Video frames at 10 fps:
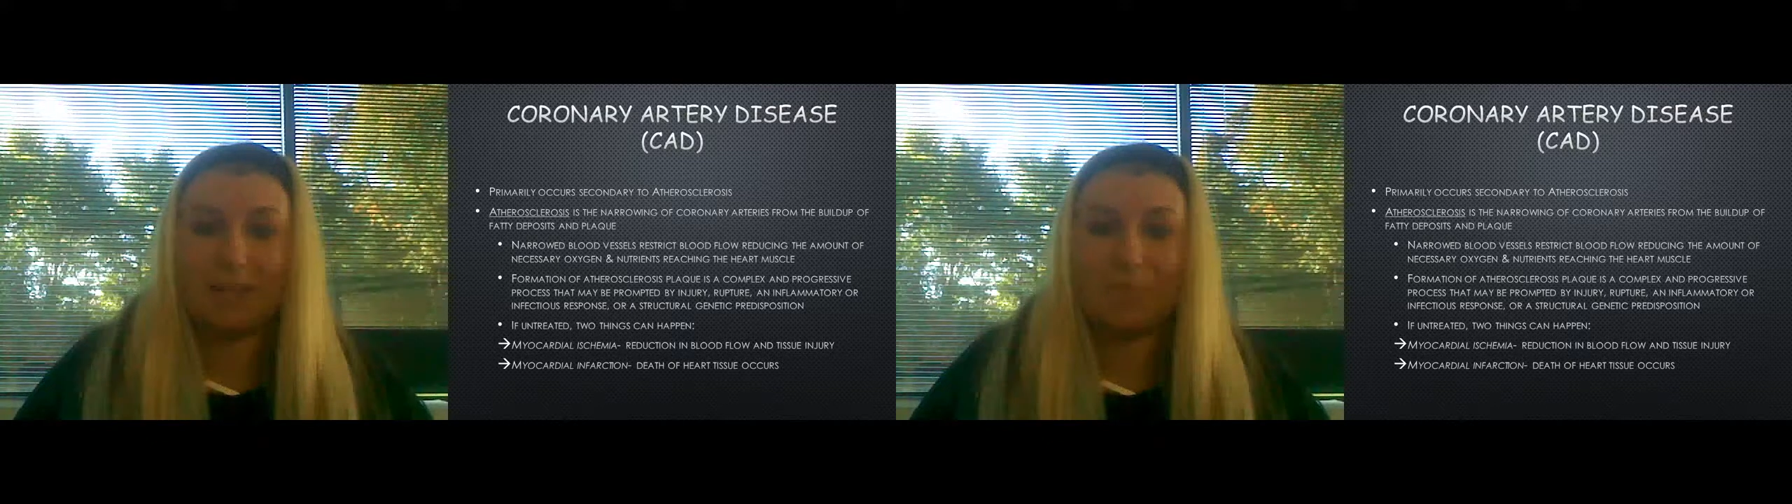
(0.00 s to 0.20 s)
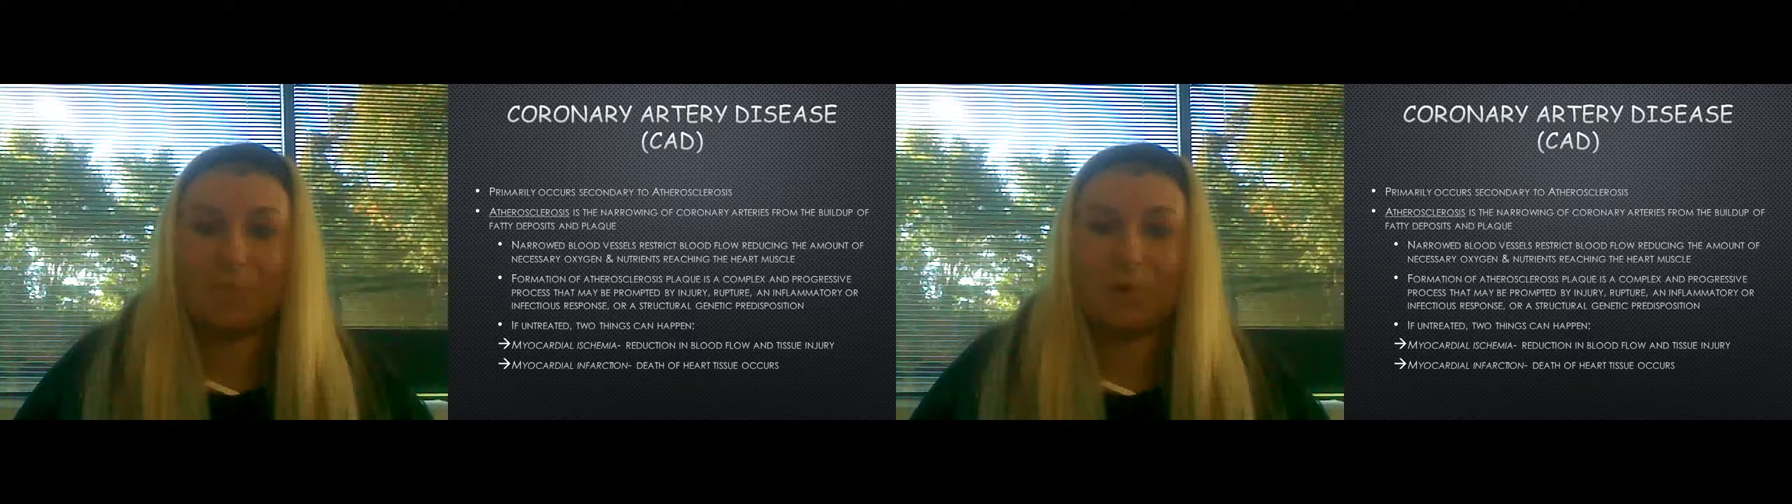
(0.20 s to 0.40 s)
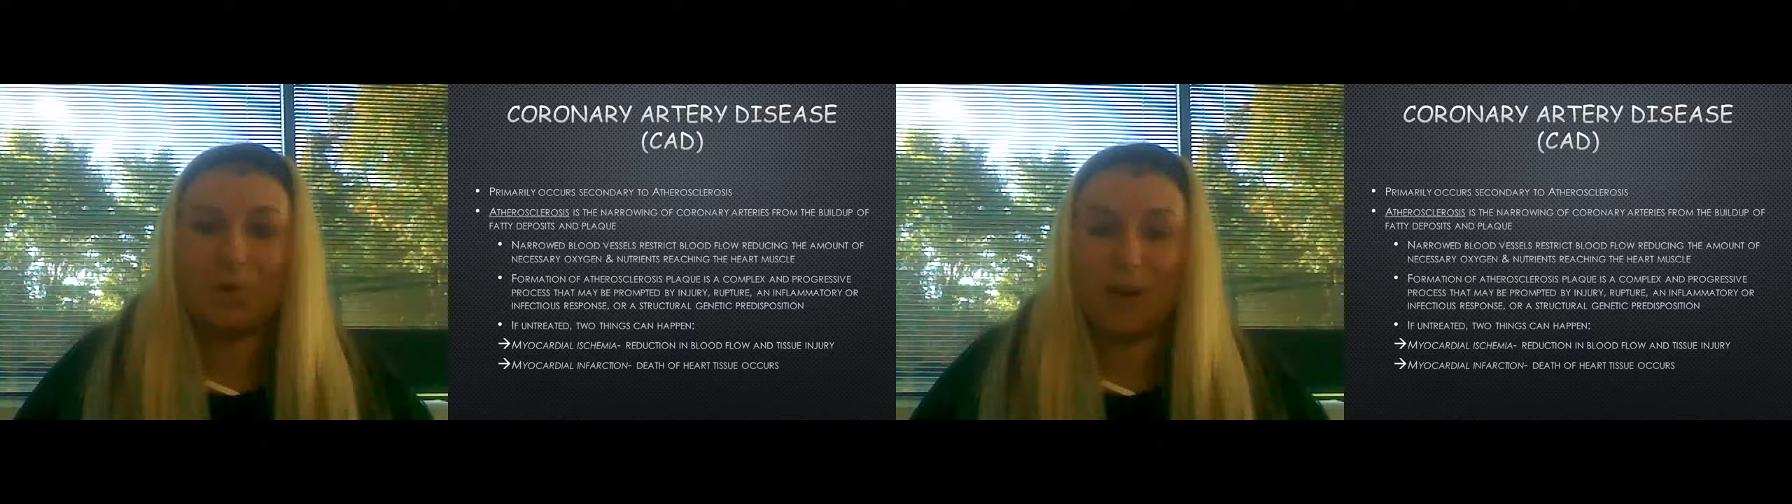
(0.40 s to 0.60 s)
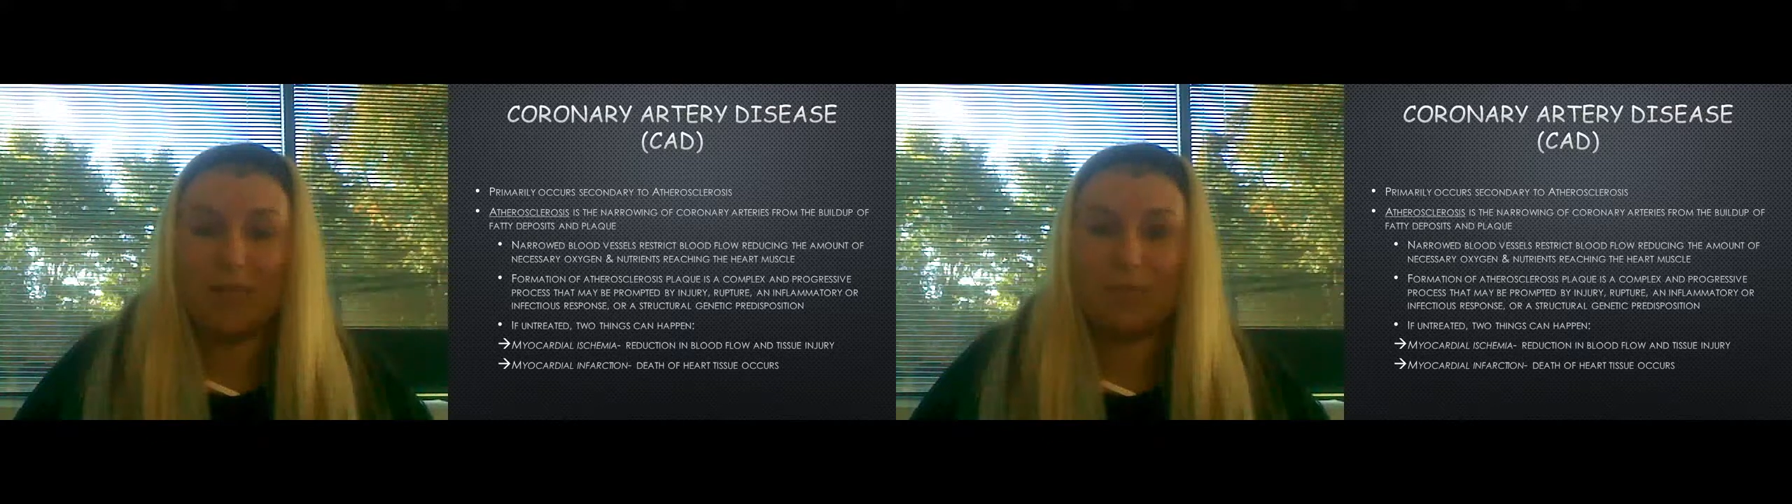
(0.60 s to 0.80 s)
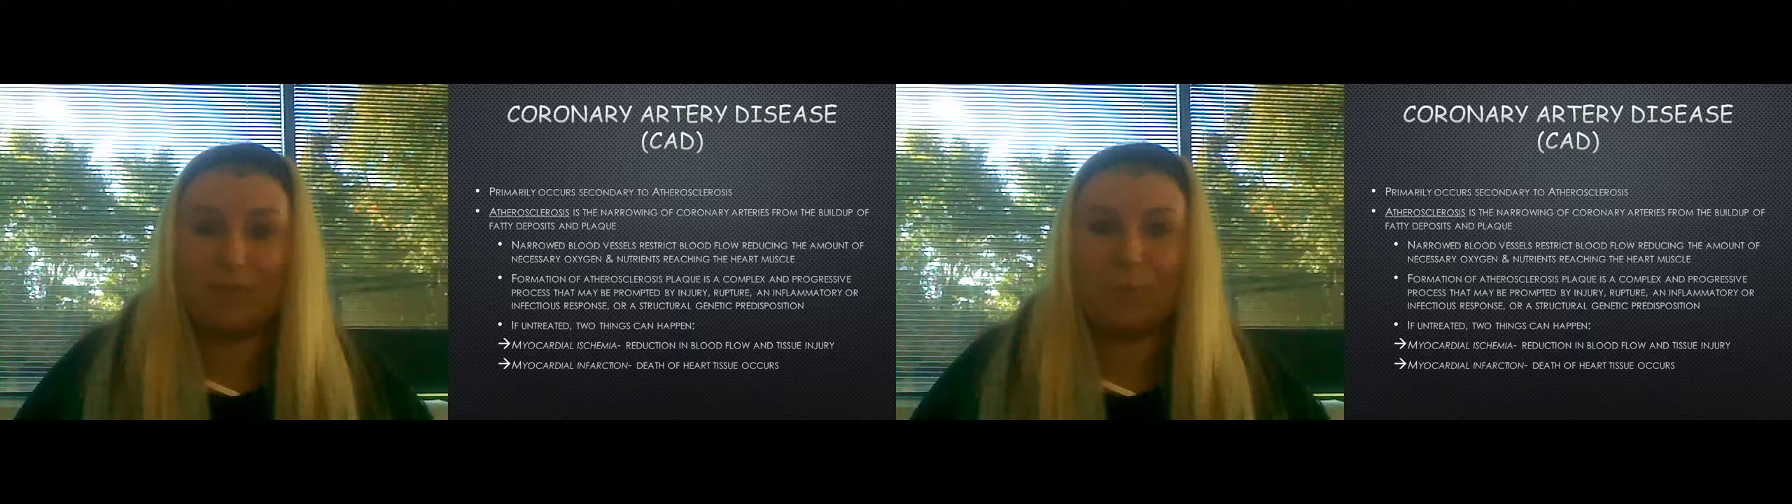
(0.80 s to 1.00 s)
and
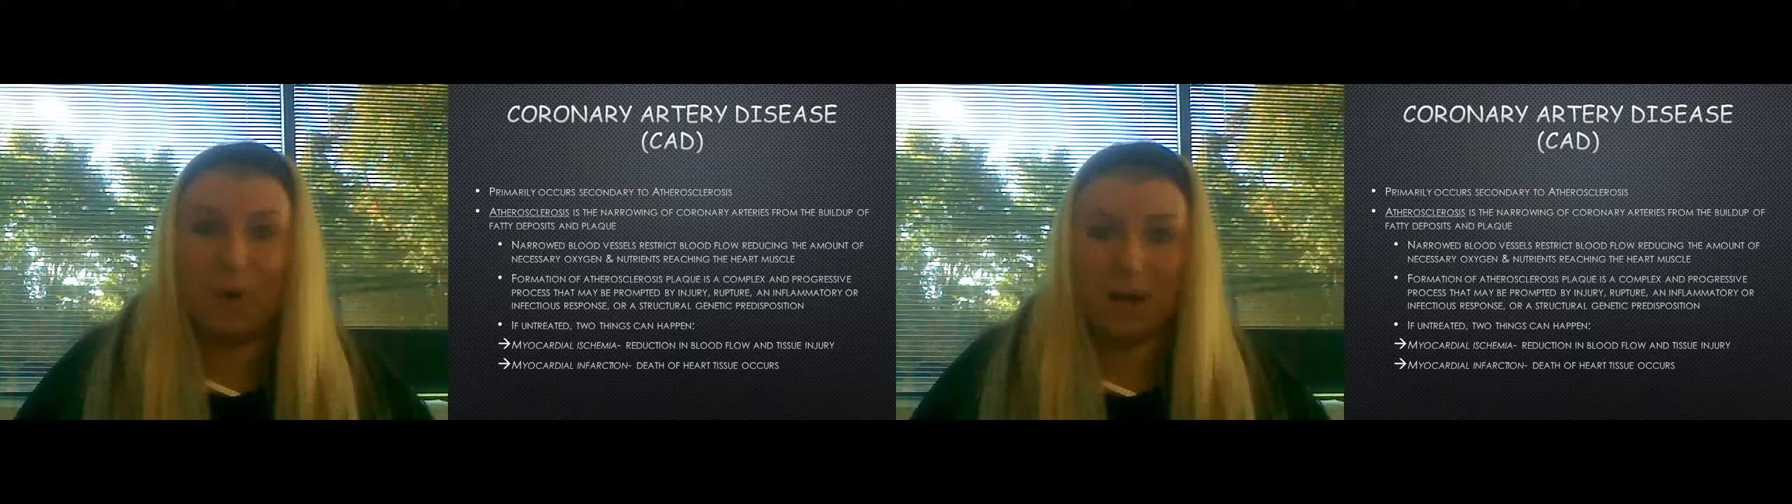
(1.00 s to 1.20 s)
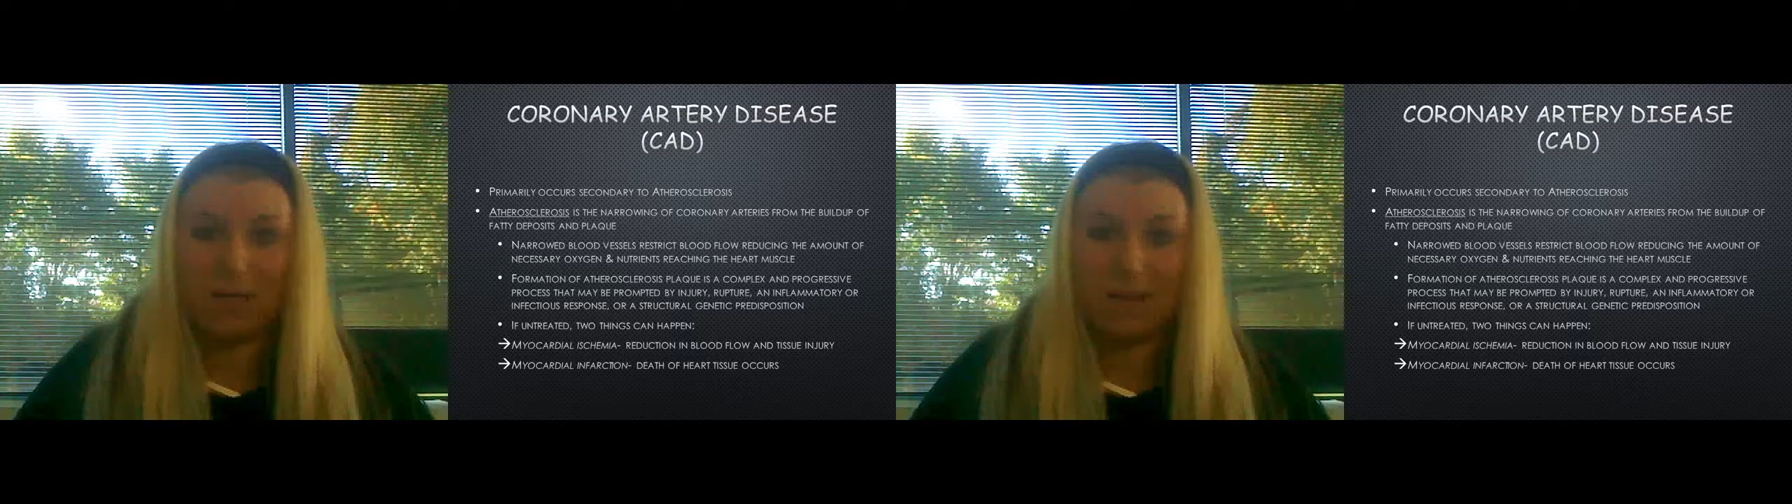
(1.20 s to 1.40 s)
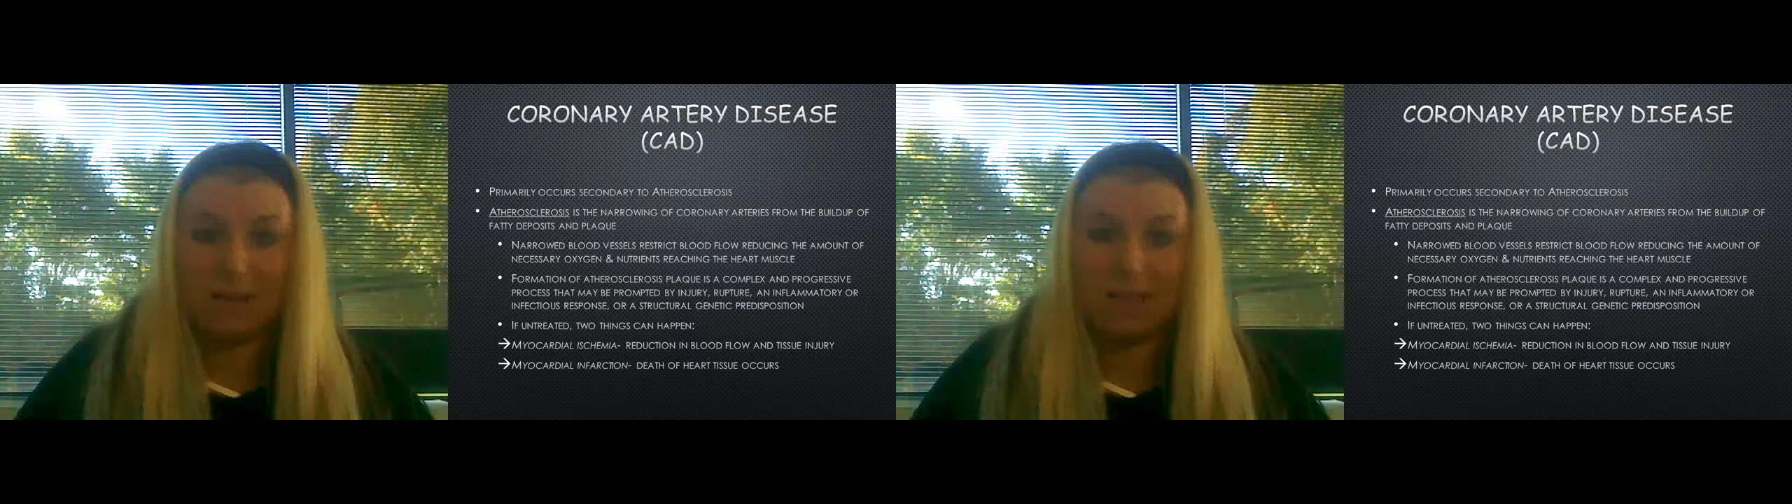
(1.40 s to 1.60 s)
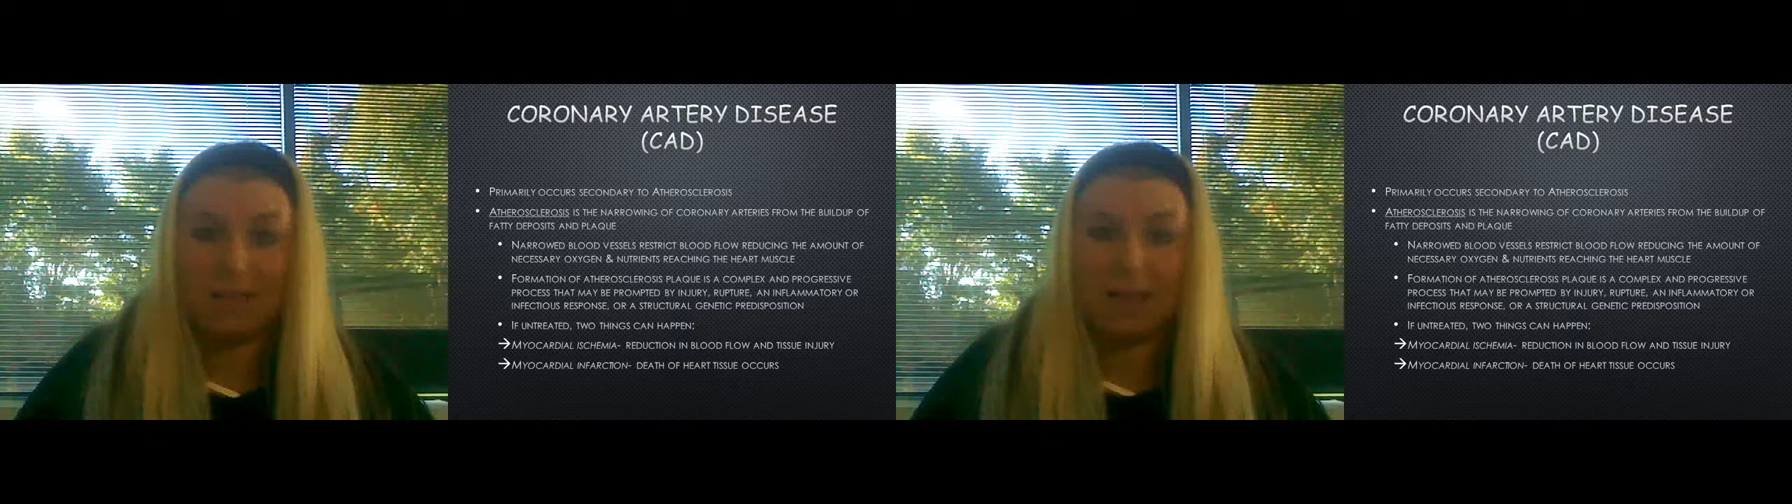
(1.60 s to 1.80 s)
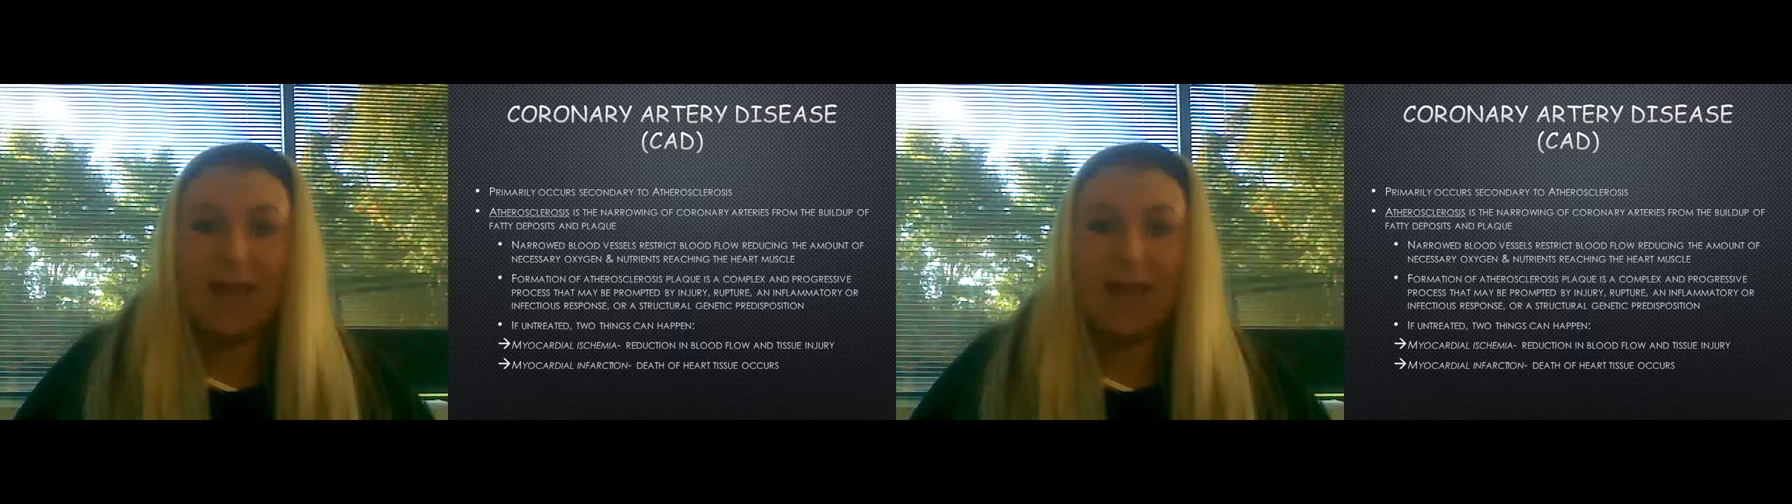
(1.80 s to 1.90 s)
progressive process.